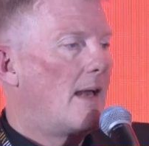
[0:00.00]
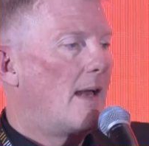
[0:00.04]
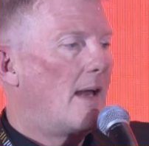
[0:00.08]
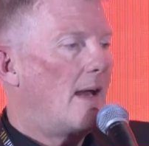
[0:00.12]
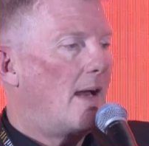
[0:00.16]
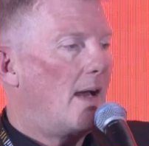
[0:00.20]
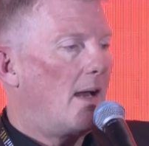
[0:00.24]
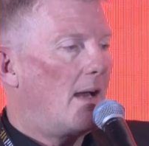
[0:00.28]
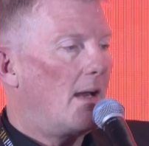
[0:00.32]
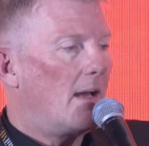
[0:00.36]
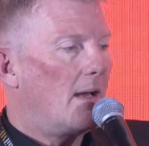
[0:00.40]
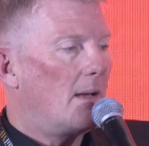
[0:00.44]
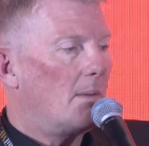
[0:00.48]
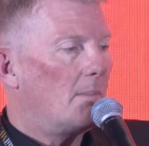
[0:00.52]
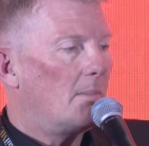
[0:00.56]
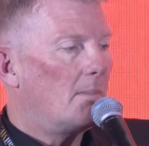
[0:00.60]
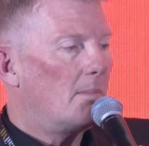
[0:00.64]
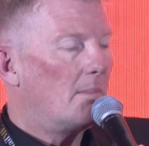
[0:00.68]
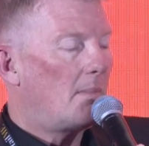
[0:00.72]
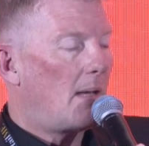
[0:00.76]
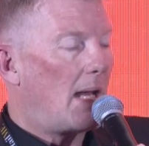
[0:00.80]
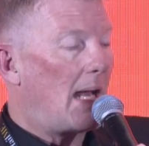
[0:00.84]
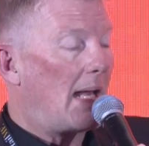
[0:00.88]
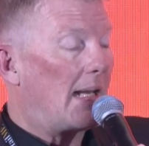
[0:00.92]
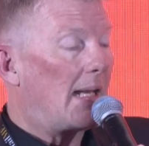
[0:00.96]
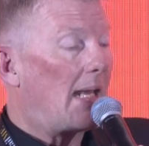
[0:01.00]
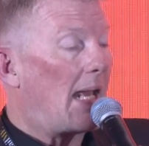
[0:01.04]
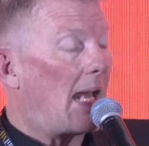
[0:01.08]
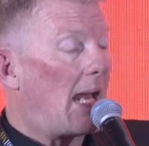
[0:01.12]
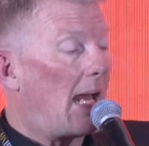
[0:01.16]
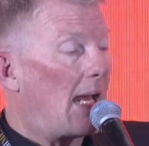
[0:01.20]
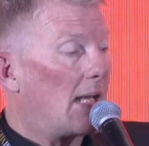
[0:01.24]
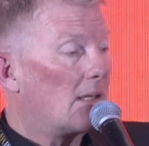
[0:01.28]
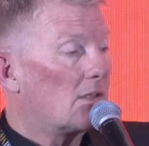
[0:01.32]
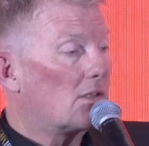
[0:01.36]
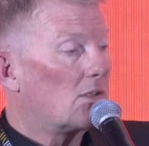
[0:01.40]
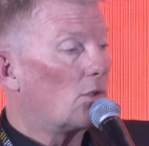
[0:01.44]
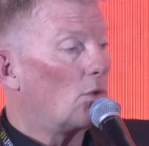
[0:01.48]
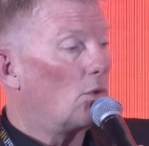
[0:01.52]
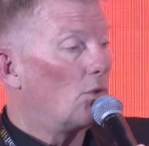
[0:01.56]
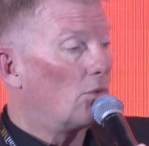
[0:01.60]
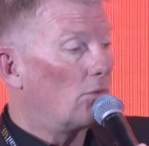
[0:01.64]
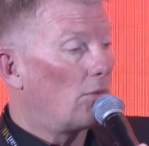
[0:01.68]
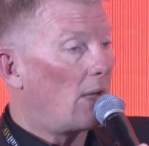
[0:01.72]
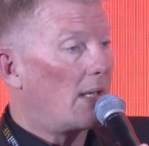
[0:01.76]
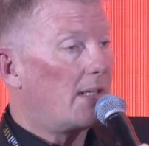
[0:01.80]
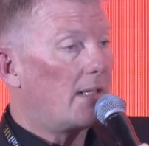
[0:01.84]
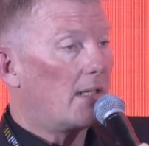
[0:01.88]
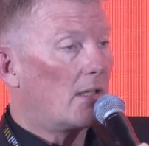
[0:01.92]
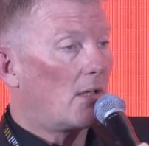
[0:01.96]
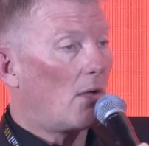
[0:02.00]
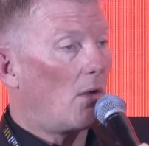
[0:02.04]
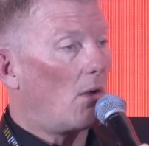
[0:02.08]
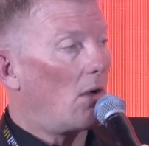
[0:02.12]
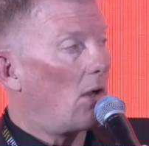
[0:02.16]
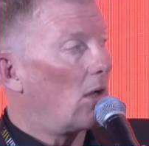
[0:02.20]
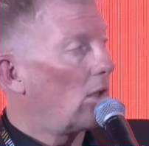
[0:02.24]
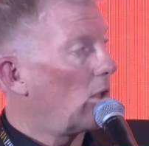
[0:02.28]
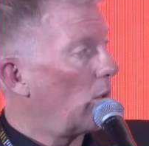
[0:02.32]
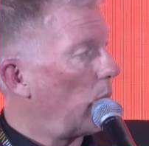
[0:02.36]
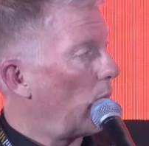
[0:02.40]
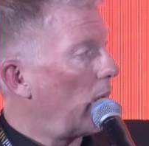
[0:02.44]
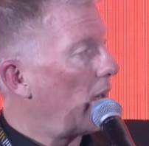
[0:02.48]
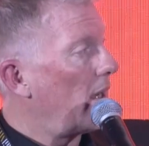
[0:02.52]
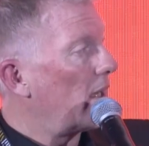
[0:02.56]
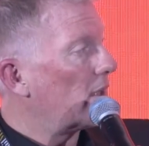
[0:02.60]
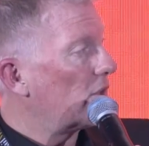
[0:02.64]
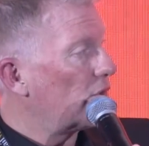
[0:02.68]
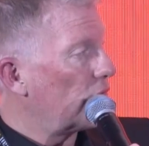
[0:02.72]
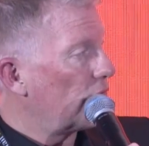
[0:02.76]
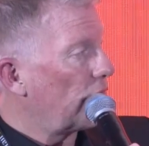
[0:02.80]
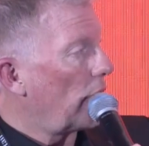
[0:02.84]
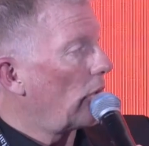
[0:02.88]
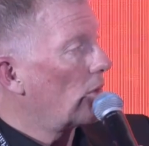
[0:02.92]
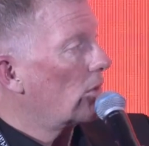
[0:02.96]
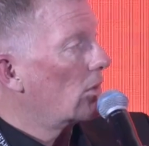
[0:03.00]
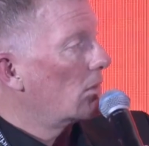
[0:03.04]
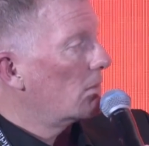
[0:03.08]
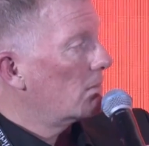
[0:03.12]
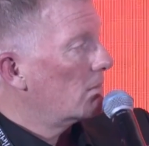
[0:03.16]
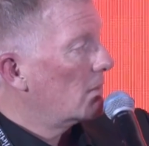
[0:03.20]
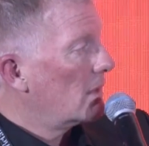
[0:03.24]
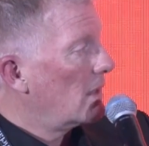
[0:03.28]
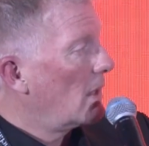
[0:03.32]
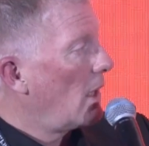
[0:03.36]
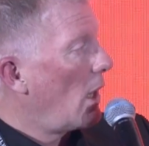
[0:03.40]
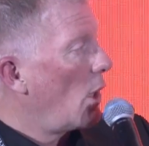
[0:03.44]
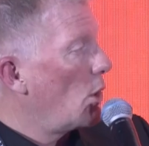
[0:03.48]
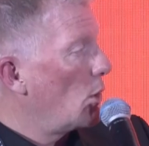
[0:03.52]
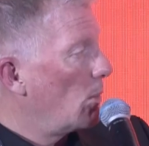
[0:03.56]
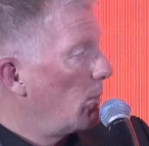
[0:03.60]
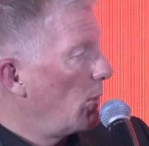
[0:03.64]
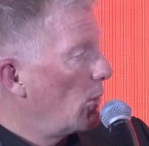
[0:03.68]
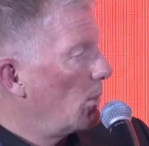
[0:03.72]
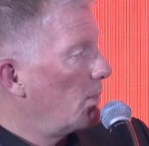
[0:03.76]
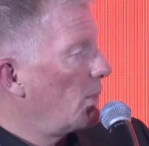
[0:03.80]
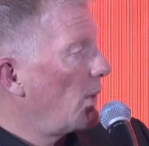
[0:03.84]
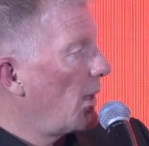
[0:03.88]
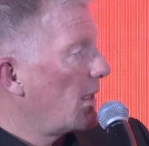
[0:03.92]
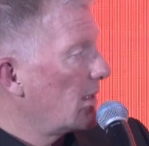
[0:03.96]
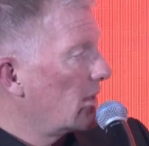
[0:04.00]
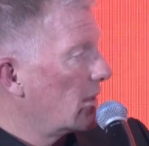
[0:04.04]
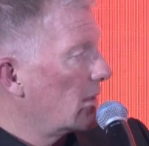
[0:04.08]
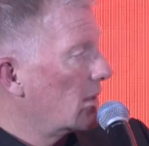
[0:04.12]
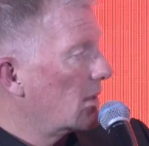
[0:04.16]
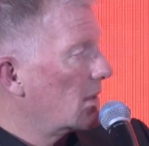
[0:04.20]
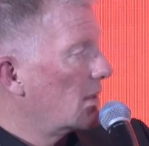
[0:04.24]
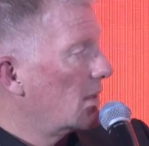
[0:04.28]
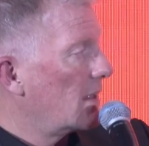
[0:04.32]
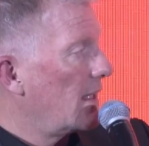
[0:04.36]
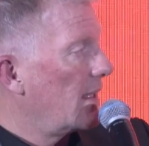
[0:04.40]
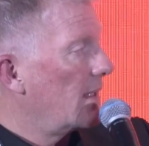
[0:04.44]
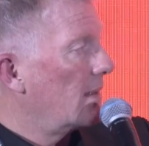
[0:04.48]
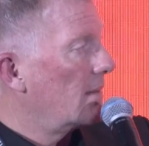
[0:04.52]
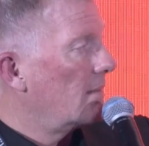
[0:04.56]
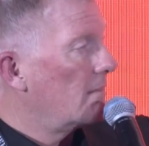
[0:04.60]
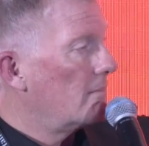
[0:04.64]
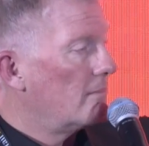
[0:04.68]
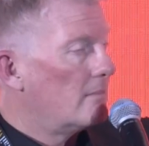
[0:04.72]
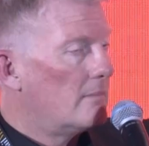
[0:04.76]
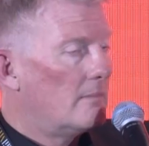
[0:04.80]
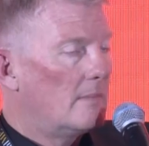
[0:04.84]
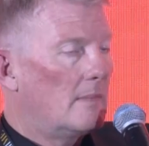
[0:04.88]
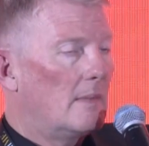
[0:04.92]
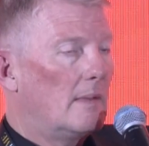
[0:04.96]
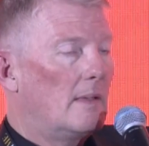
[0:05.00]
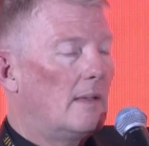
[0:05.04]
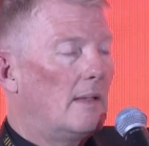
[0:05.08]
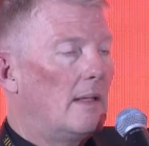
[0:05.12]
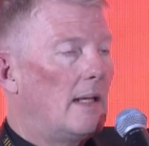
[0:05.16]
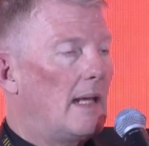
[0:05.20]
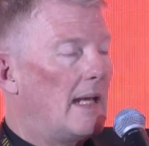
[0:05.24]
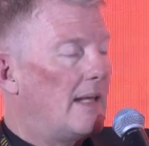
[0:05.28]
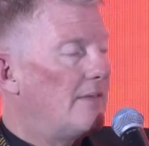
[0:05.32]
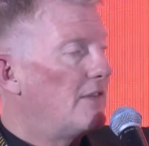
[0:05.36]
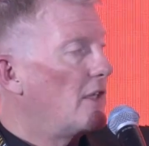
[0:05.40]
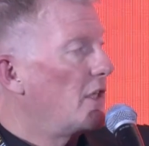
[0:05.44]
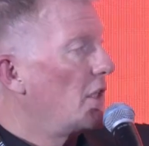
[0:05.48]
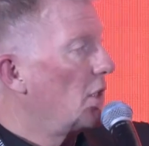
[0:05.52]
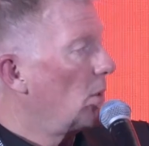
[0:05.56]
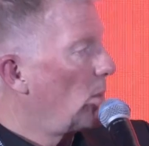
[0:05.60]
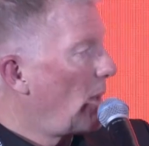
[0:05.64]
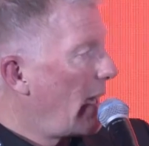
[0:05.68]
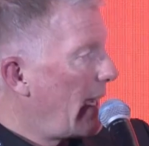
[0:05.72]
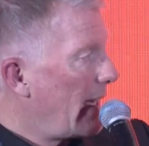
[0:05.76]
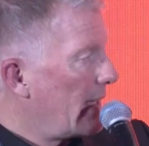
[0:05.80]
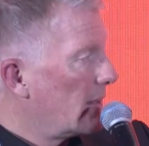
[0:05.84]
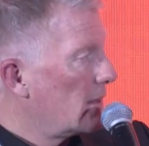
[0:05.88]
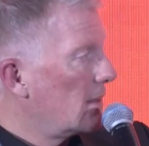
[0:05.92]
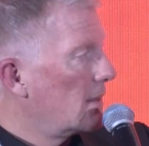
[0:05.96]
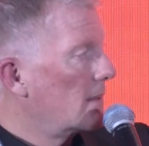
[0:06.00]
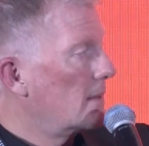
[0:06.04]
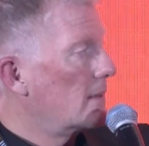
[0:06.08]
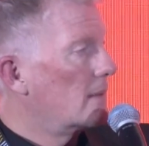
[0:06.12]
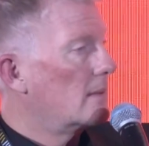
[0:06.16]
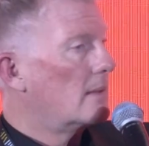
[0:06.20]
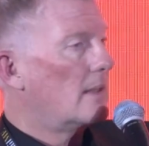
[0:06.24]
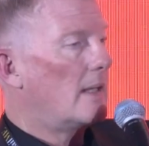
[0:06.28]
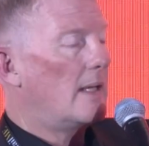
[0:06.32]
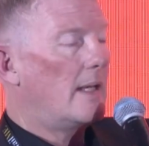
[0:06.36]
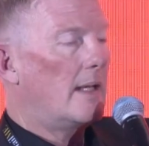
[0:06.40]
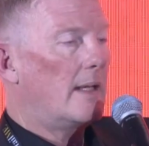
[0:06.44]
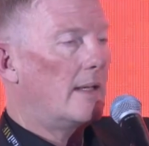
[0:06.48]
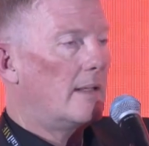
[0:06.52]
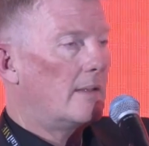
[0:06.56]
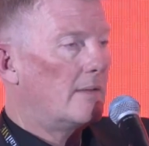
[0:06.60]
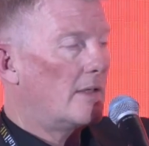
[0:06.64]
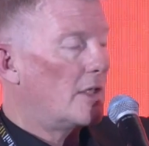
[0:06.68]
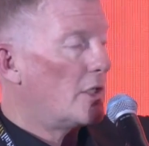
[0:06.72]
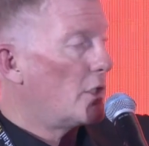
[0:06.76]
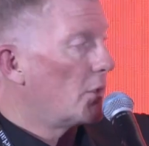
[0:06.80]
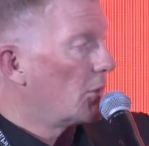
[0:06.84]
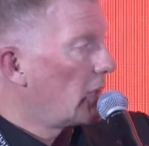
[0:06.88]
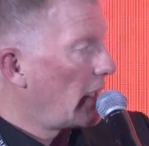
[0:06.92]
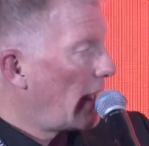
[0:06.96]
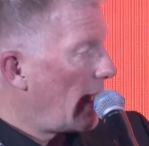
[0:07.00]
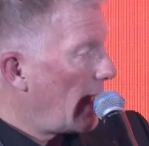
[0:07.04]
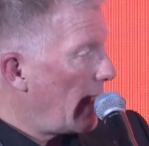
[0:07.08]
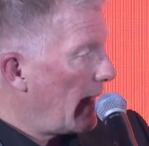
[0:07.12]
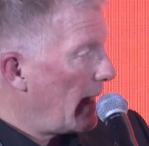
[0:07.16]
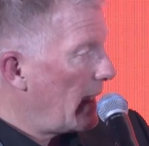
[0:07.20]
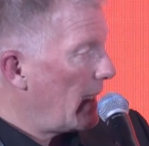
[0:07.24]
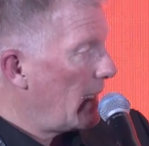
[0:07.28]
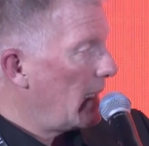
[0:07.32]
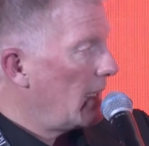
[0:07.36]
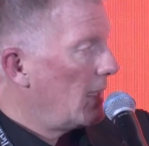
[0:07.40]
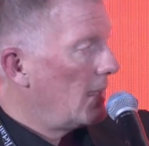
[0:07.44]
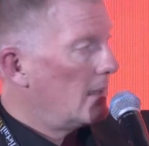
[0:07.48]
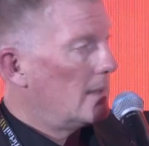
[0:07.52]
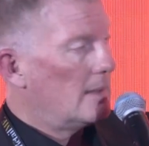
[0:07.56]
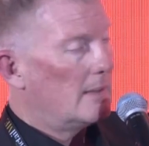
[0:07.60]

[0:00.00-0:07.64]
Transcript: And it has already got quite a strong global presence in the US, in the UK,